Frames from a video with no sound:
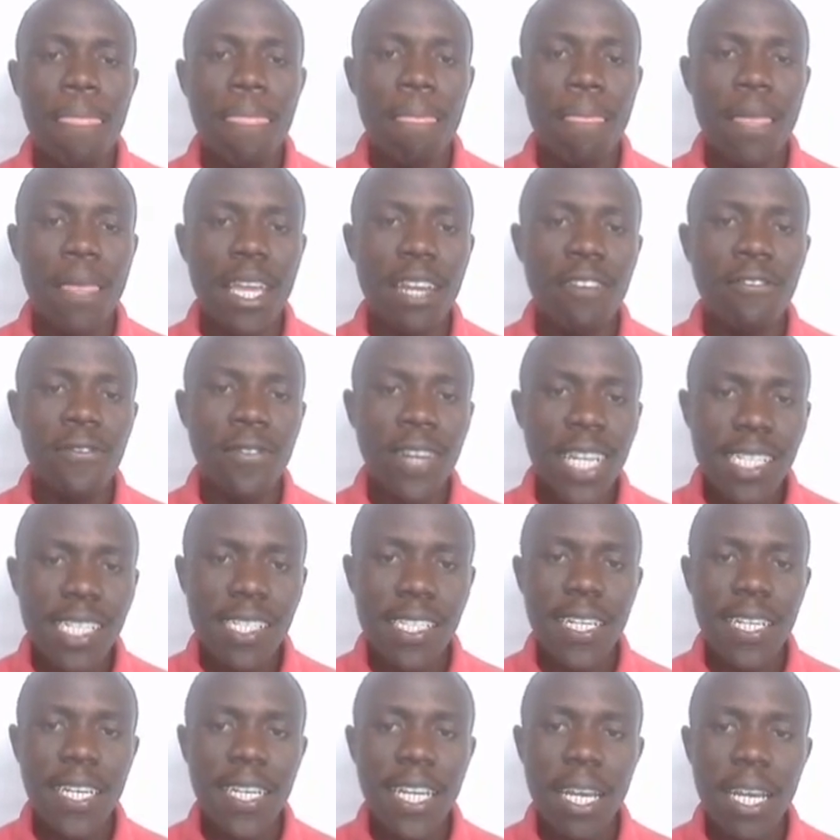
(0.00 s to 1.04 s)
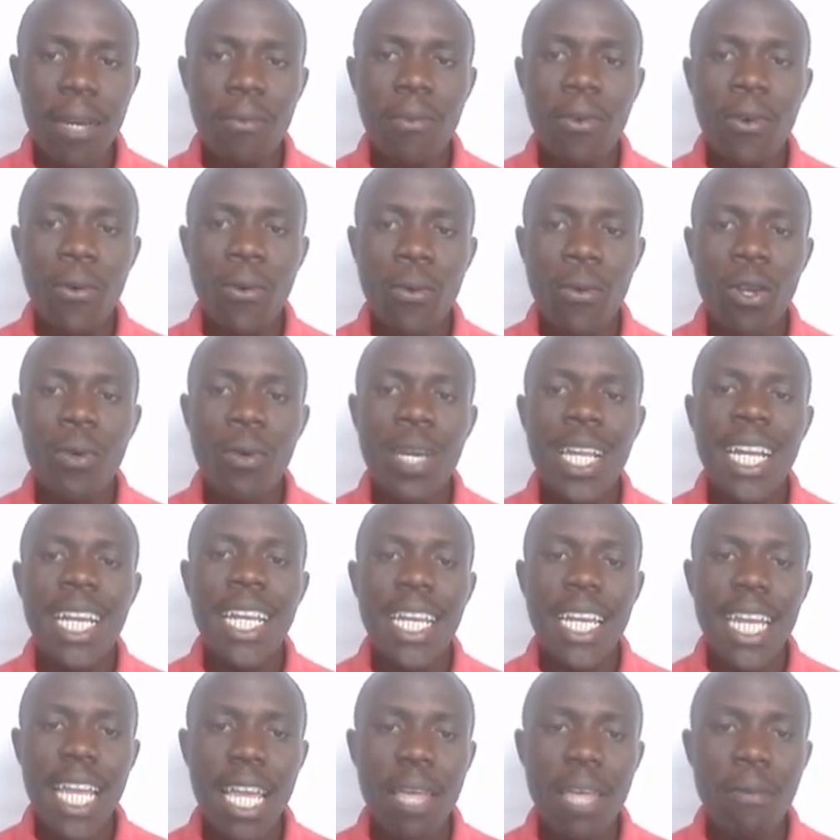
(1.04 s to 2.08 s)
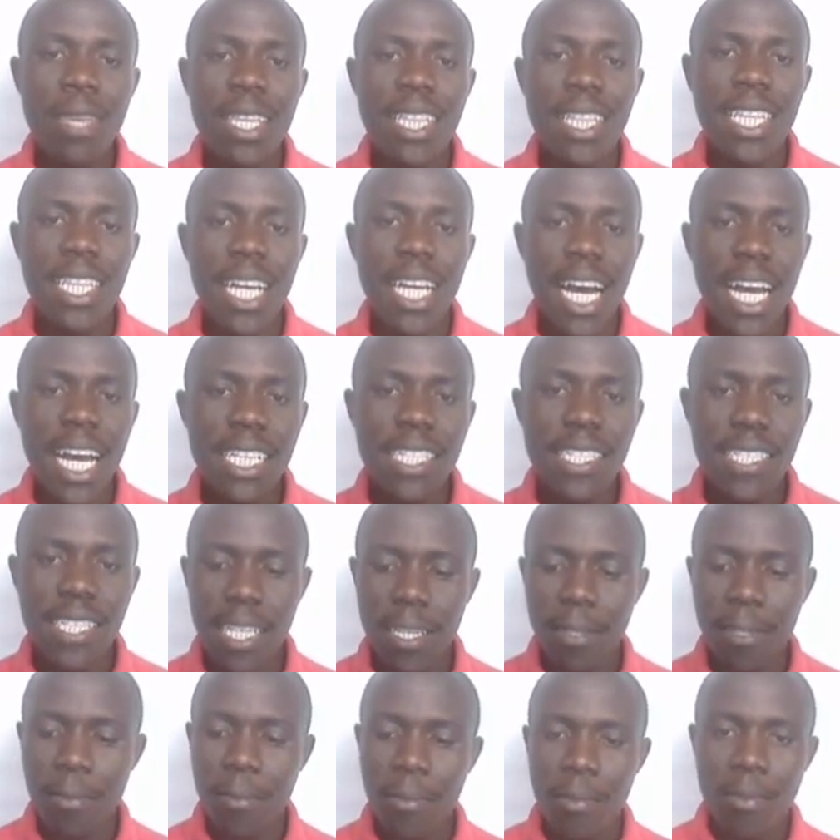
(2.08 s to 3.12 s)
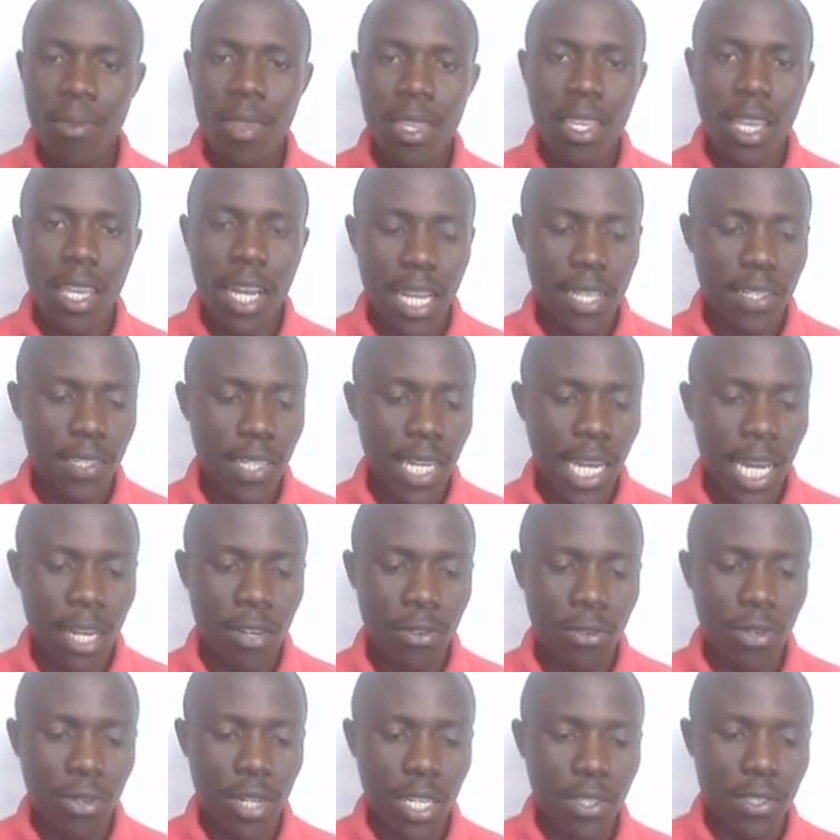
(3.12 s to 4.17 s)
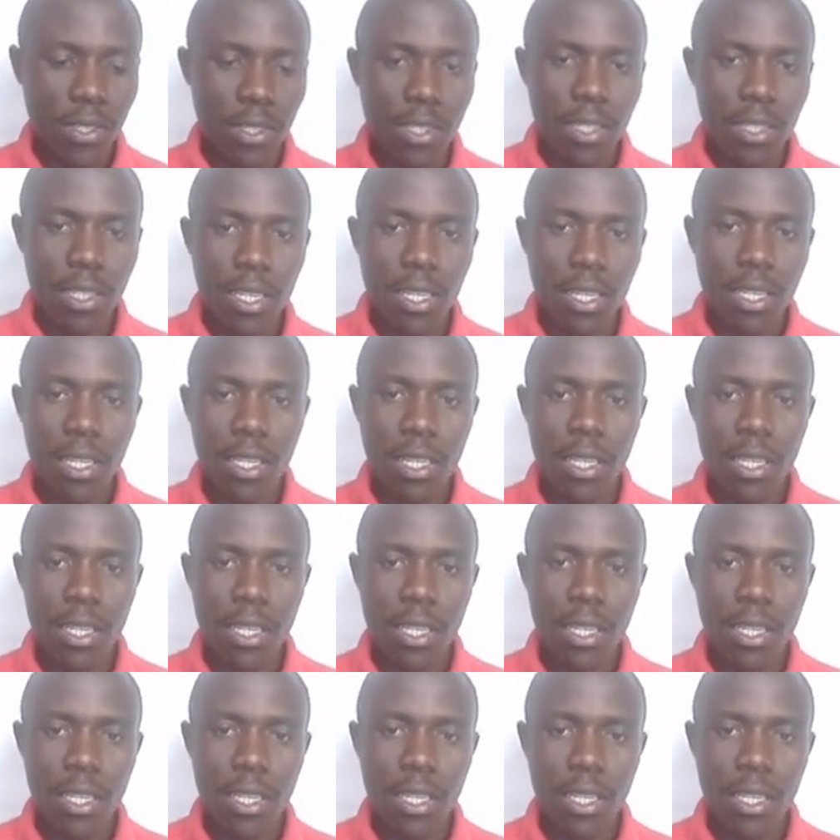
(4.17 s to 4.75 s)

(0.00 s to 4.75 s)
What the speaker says: Then first name, we will rename it as address.